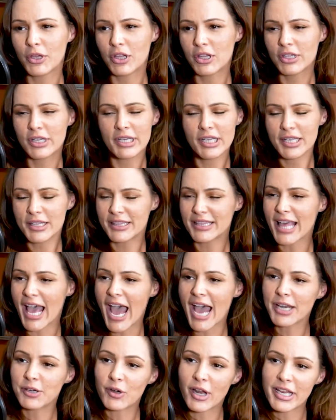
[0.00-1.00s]
vulnerability,
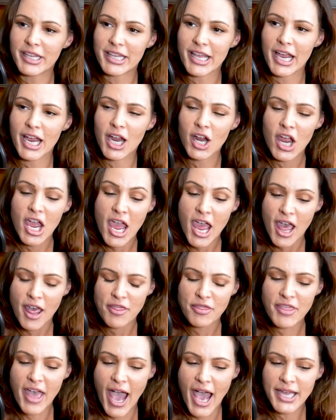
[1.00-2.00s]
that right there,
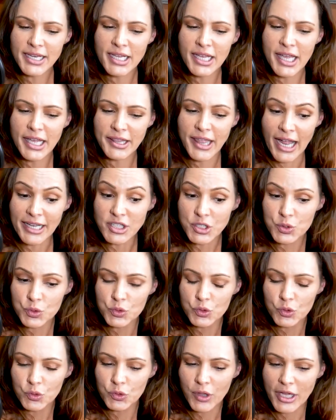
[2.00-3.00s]

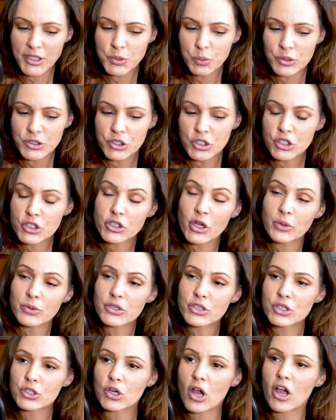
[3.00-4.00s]
that's what's so
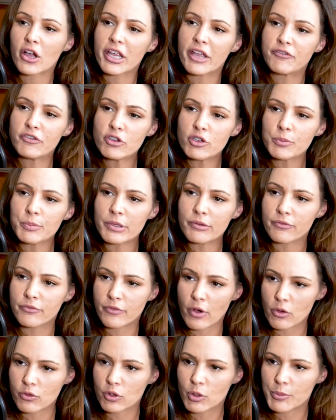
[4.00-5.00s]
strong. If you could be
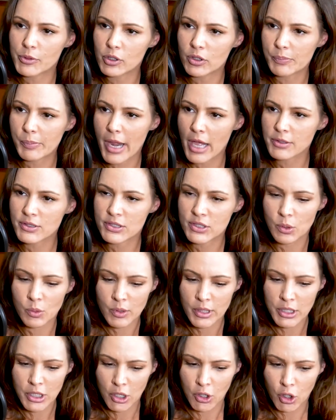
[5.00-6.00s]
vulnerable around
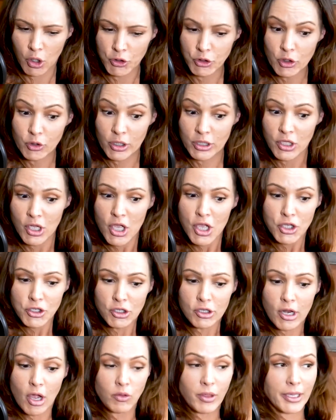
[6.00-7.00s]
someone, or you could,
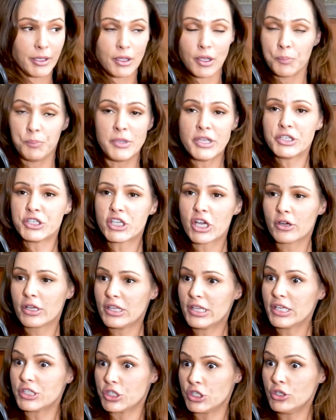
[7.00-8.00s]
you know, like me sharing
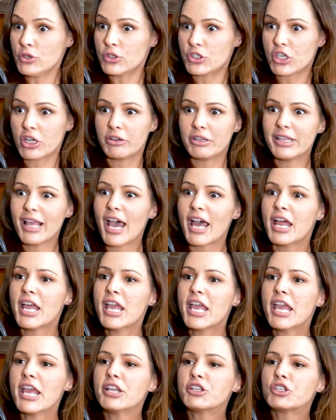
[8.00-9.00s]
this, you sharing that,
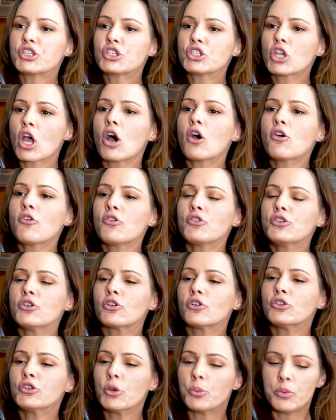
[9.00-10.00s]
it's so,
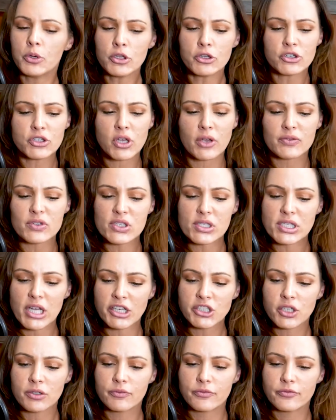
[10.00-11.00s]
you put yourself in
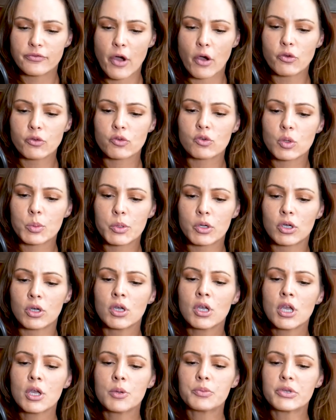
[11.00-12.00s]
such a vulnerable
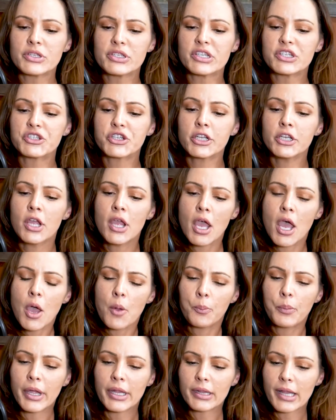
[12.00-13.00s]
position.
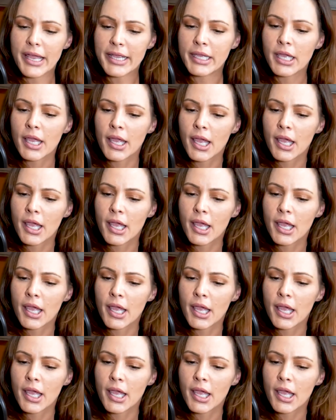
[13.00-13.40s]
But like,